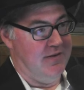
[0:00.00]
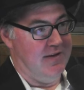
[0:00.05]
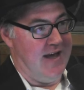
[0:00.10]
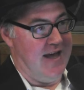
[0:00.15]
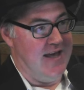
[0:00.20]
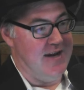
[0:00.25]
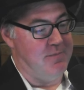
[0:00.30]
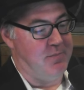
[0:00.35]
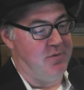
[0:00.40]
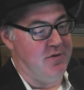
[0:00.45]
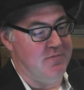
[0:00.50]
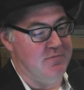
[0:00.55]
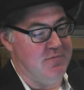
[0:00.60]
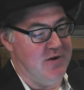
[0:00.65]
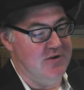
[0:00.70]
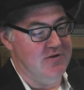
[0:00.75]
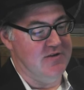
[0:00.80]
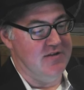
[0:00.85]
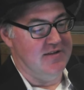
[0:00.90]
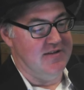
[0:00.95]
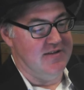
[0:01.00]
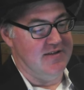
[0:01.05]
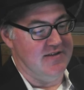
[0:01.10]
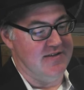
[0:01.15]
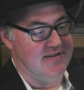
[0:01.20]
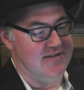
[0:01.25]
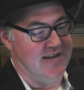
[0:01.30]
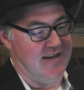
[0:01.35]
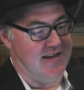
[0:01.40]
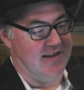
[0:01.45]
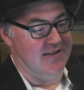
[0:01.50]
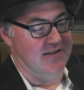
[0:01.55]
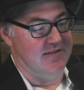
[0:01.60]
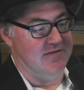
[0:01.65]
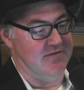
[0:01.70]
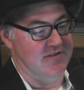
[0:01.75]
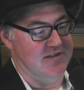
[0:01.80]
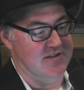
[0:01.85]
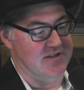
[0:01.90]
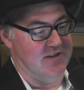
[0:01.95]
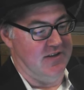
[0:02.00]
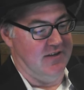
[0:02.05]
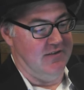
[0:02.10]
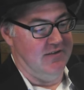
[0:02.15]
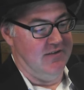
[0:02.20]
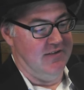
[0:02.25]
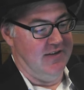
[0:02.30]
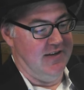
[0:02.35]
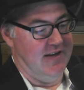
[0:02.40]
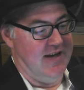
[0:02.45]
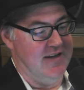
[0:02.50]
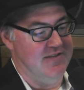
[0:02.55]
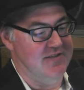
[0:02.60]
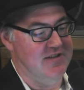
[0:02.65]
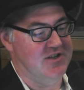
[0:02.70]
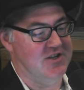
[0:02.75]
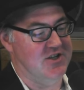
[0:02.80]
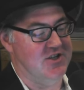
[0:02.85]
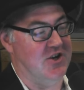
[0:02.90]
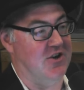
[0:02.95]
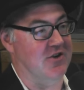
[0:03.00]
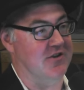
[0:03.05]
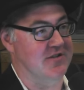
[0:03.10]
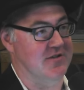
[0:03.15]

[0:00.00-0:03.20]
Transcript: and are promoted to the 2nd division. And this shocks